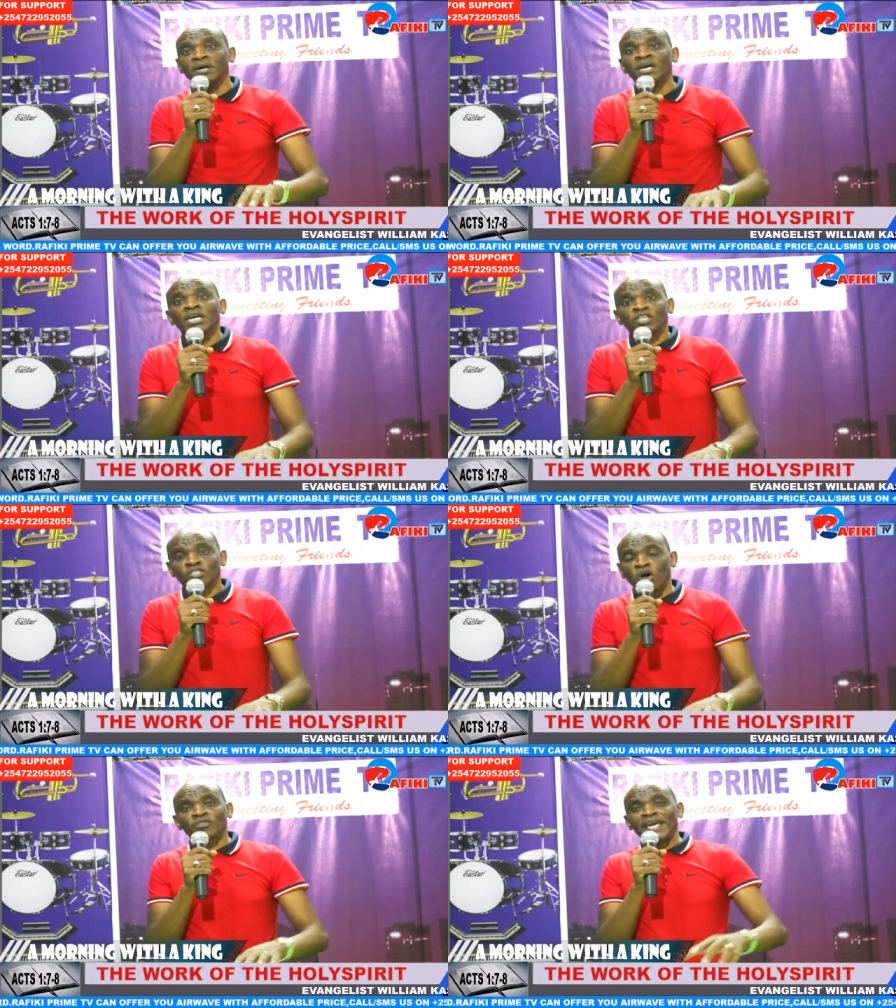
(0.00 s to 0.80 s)
so
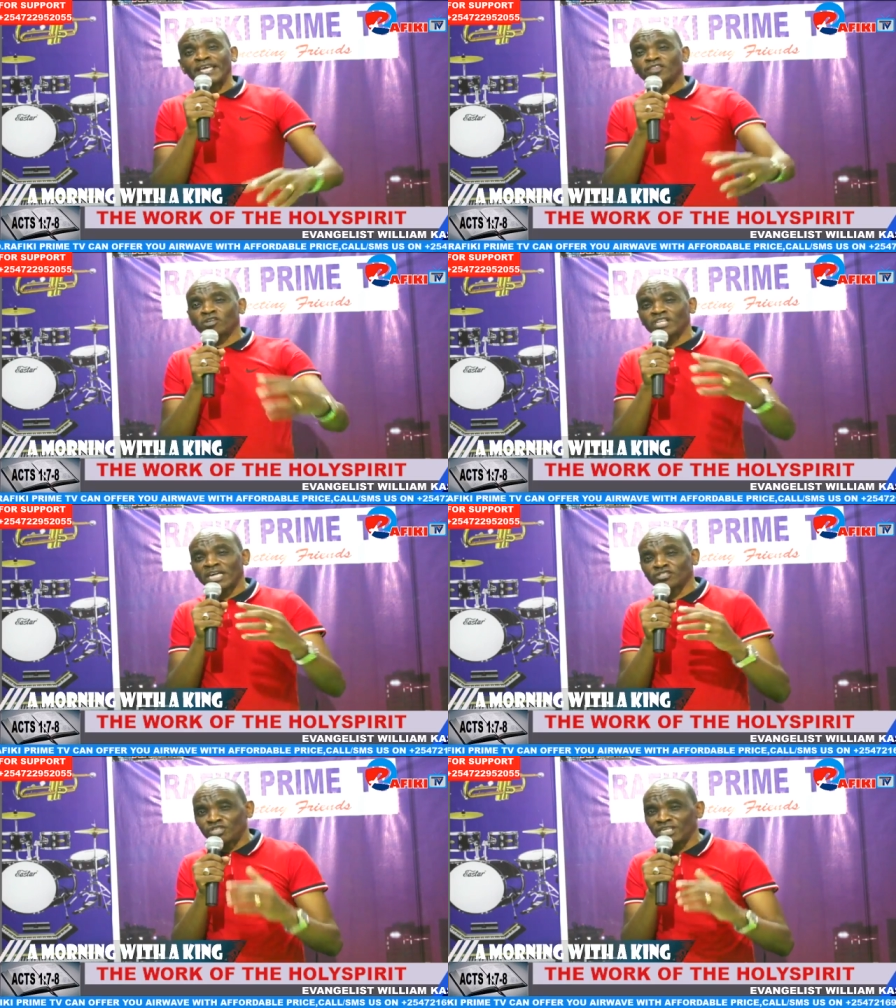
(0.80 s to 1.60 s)
they thought that
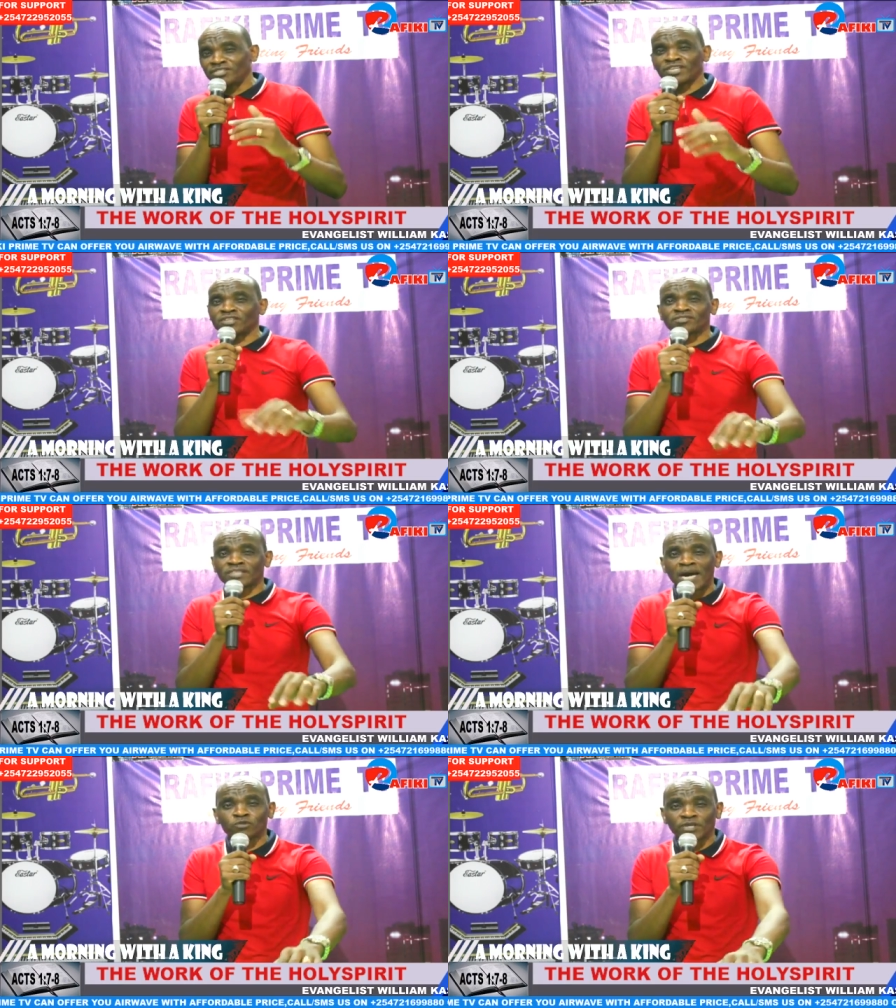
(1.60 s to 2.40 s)
Jesus has come
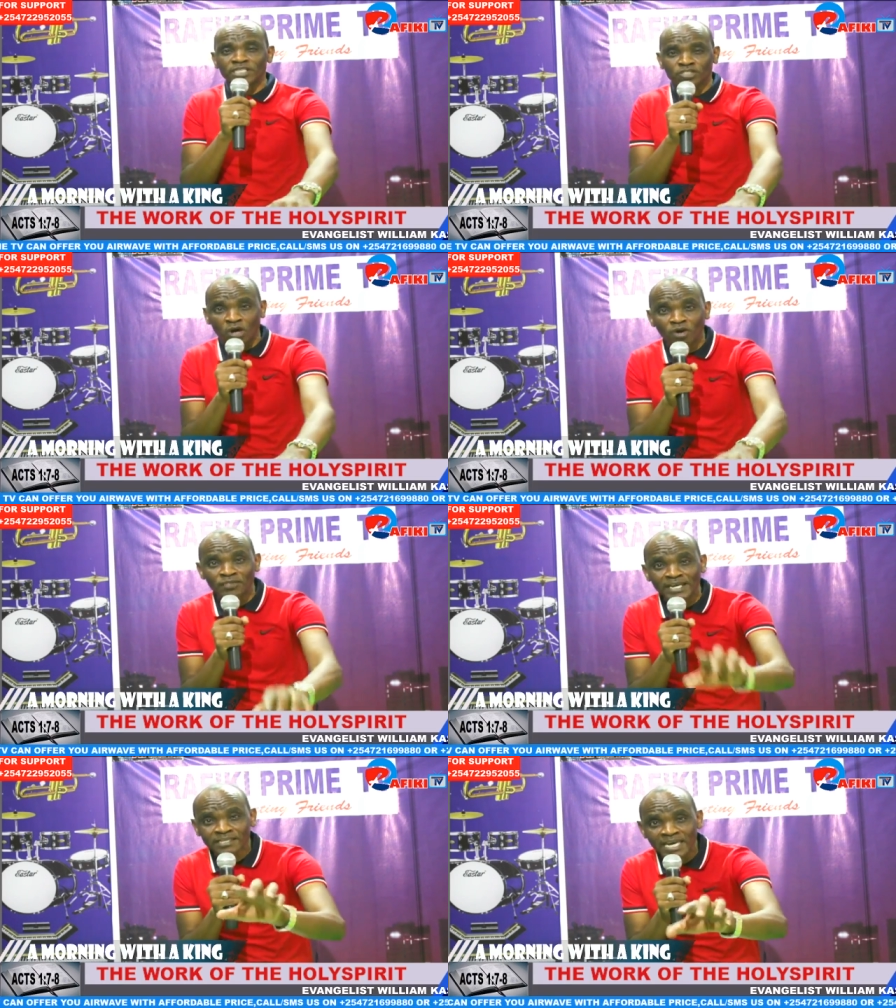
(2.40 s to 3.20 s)
to restore the
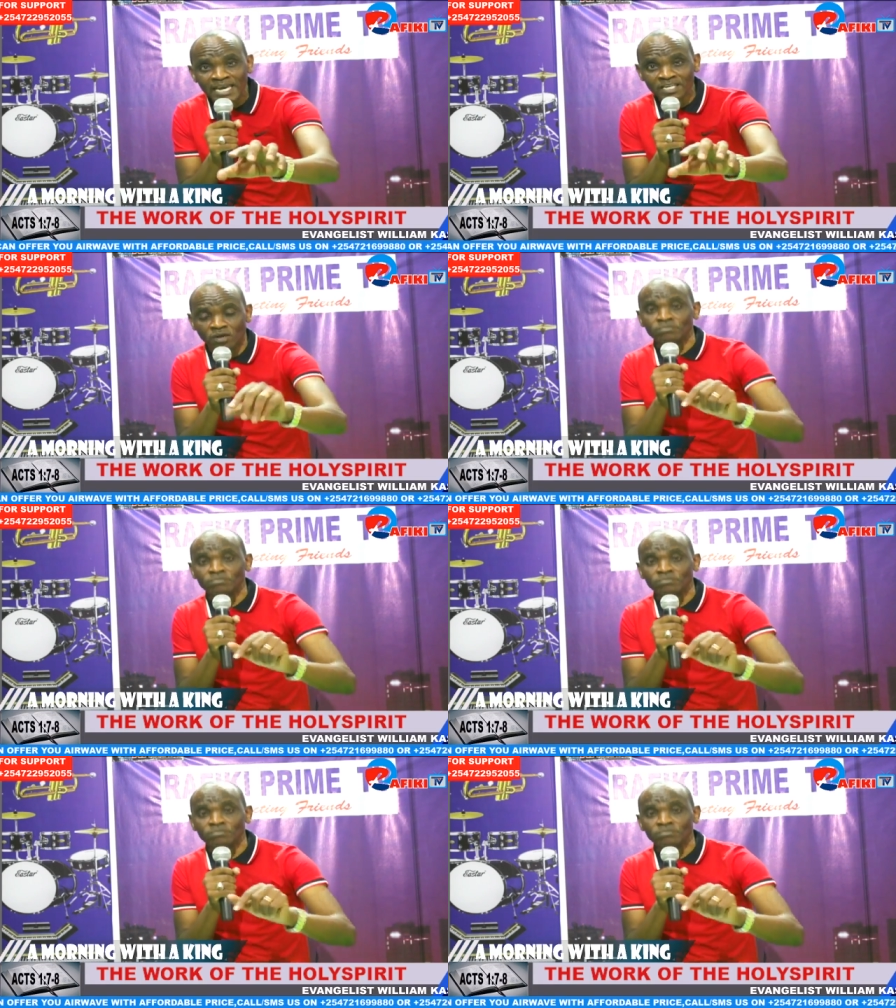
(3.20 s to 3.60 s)
kingdom